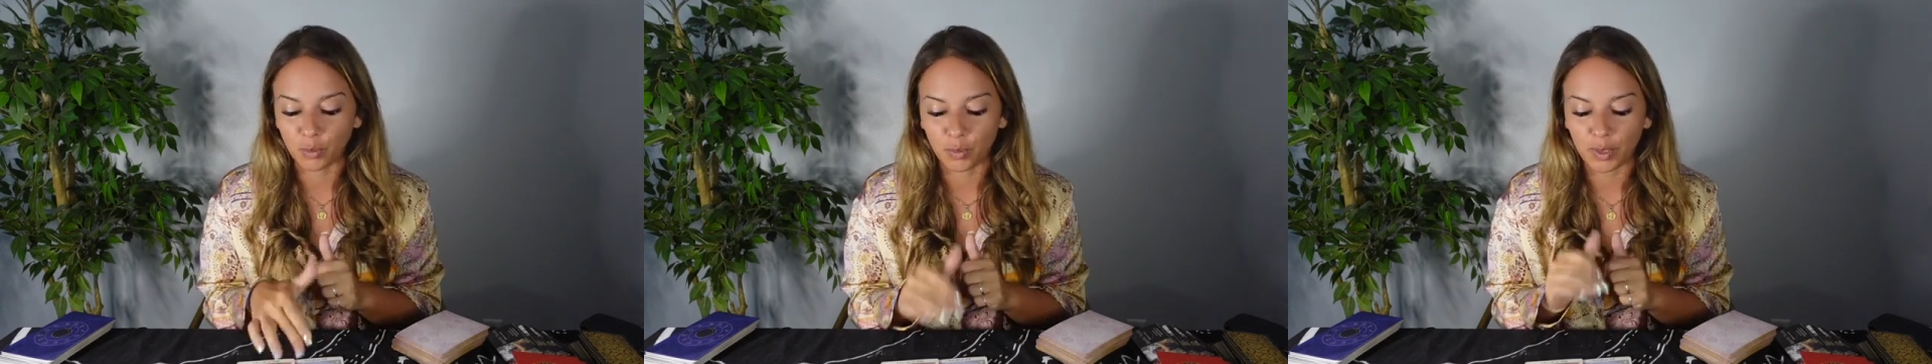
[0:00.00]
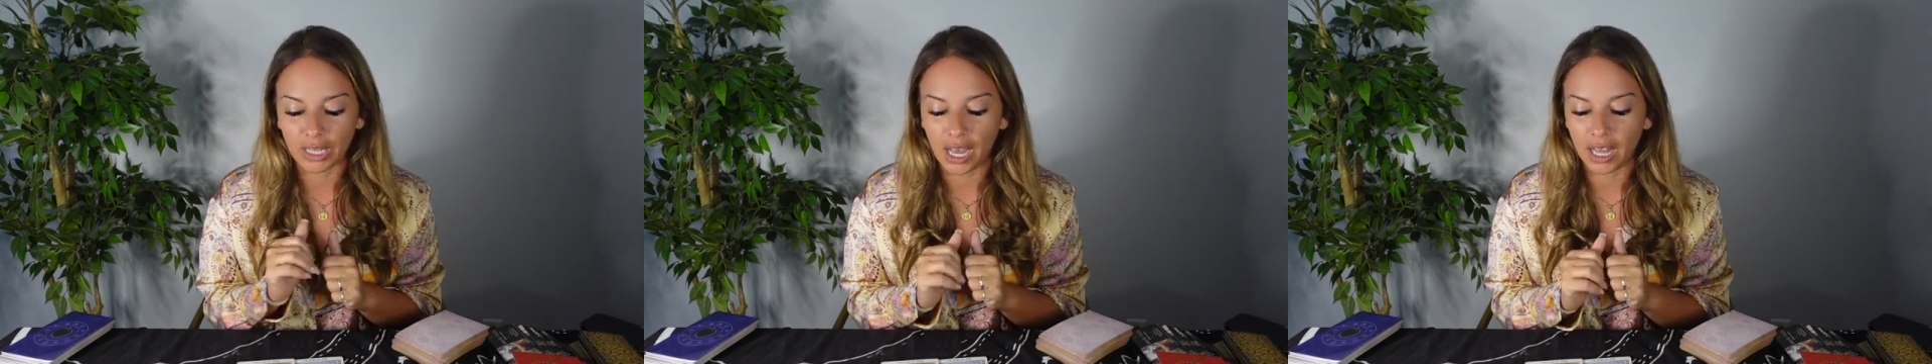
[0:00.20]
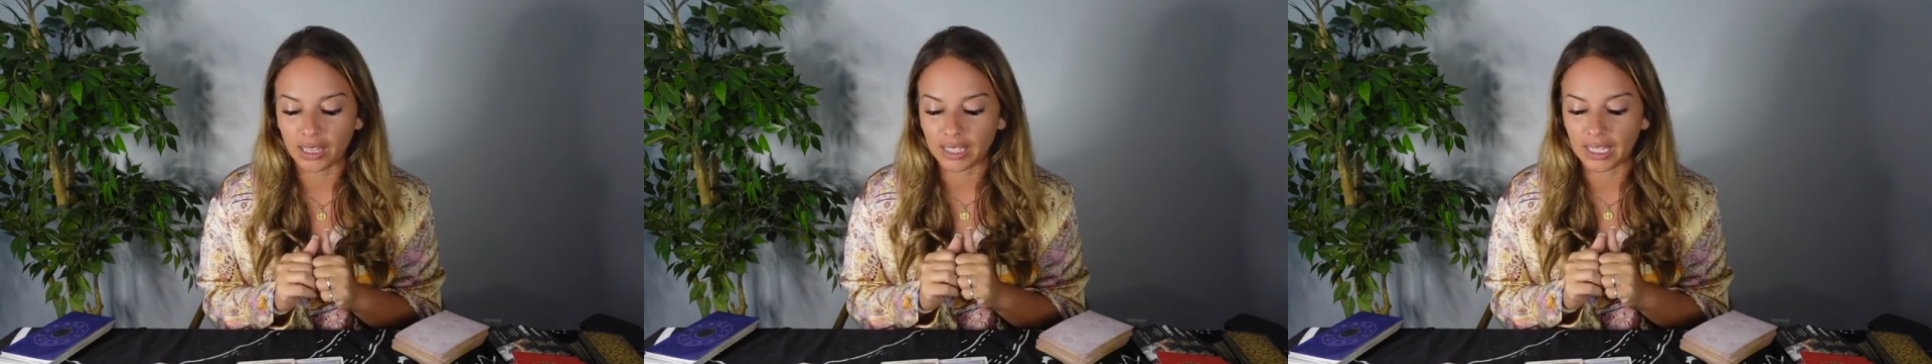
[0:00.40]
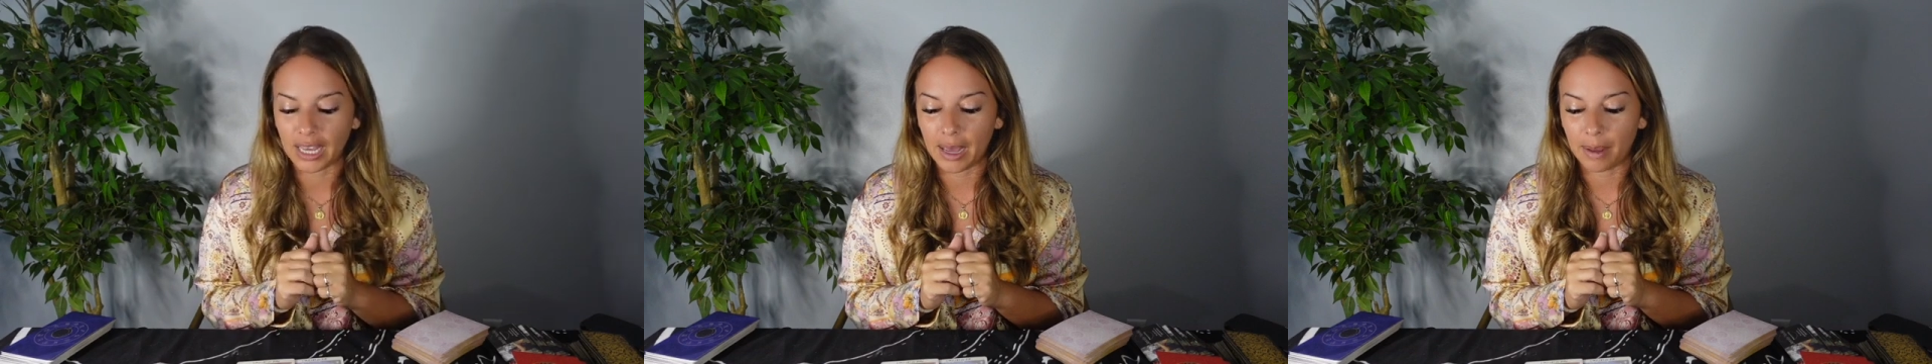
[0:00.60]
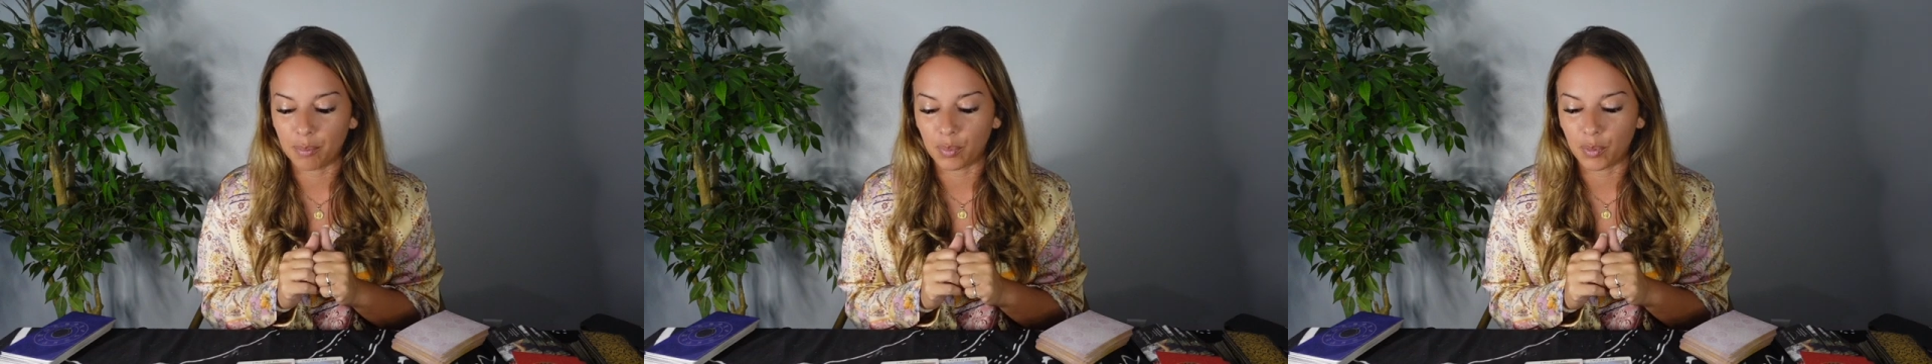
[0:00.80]
We got the
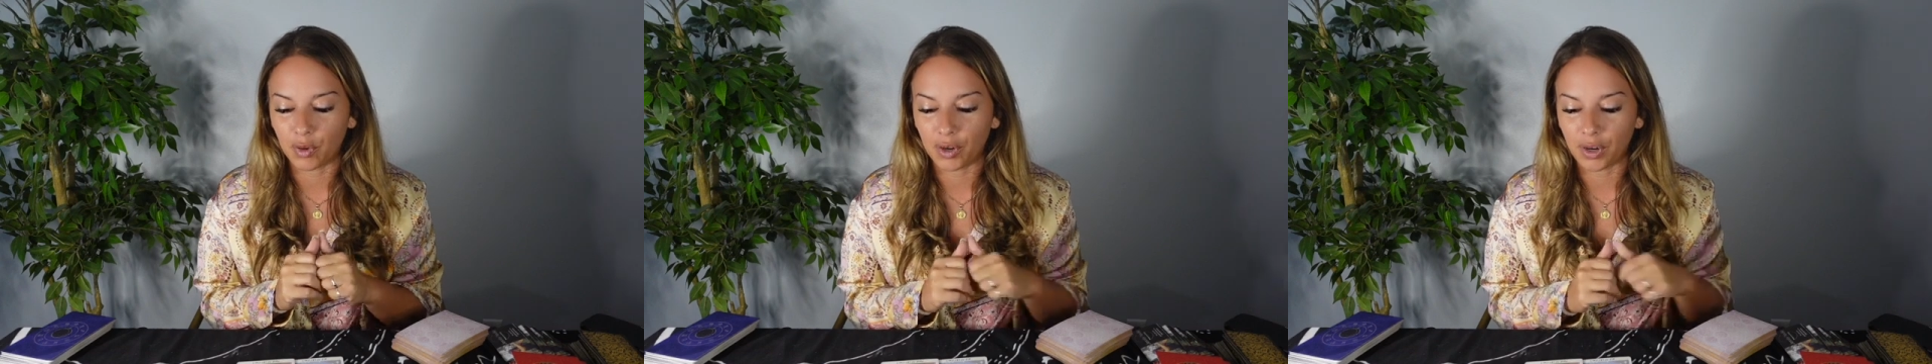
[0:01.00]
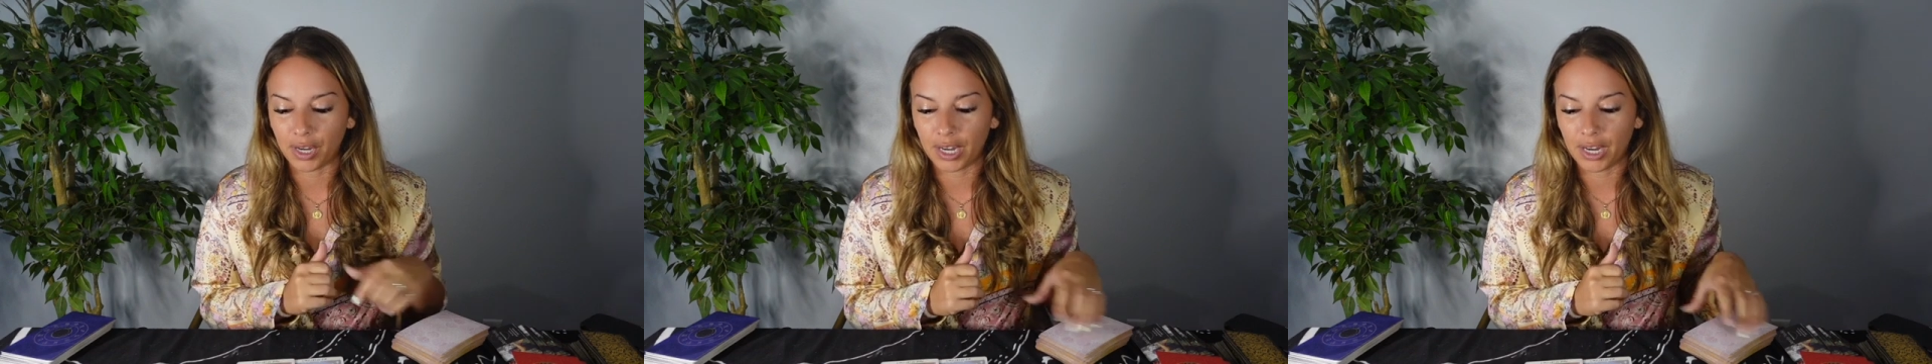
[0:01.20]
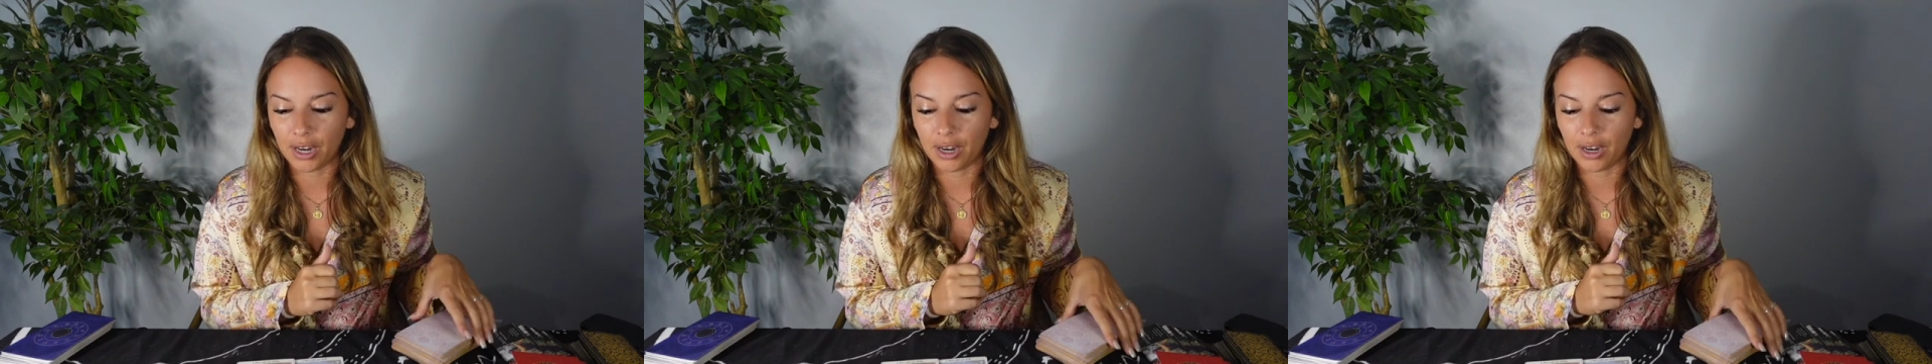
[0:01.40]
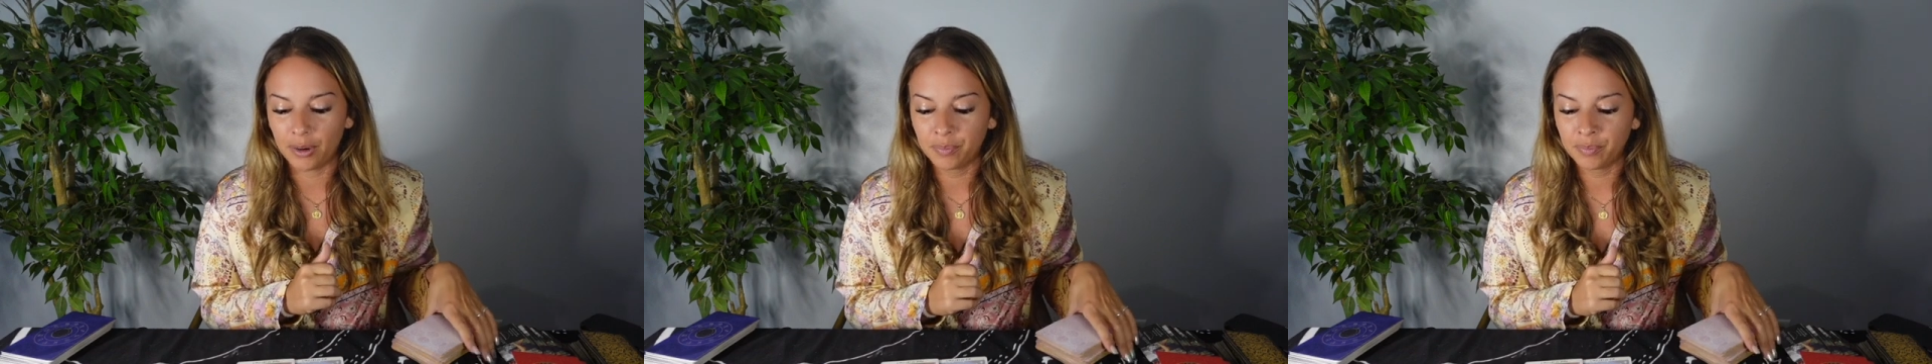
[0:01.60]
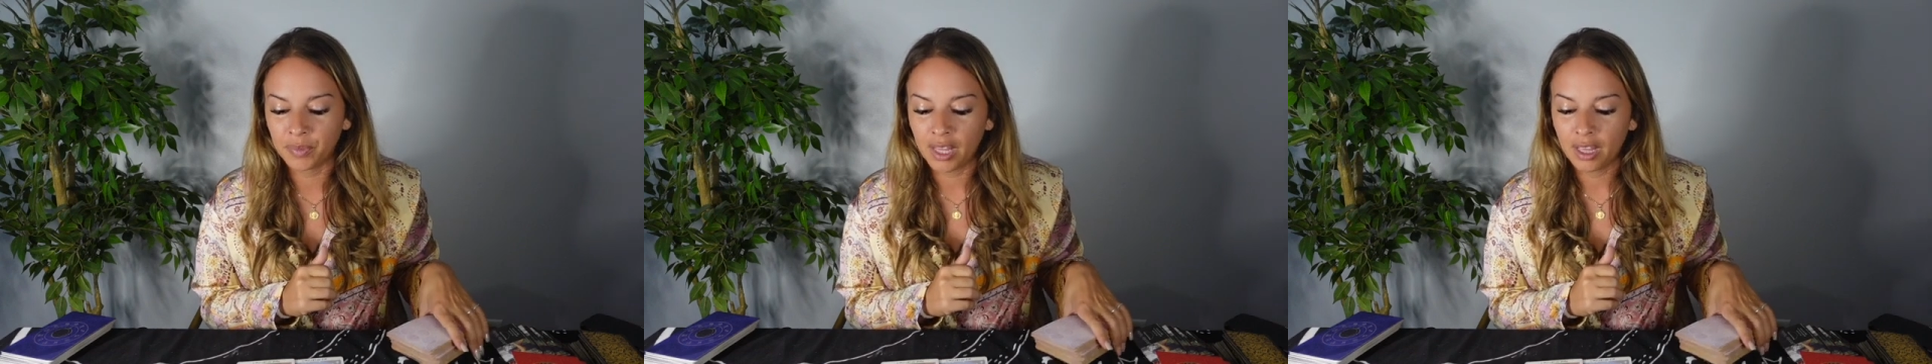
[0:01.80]
Emperor here,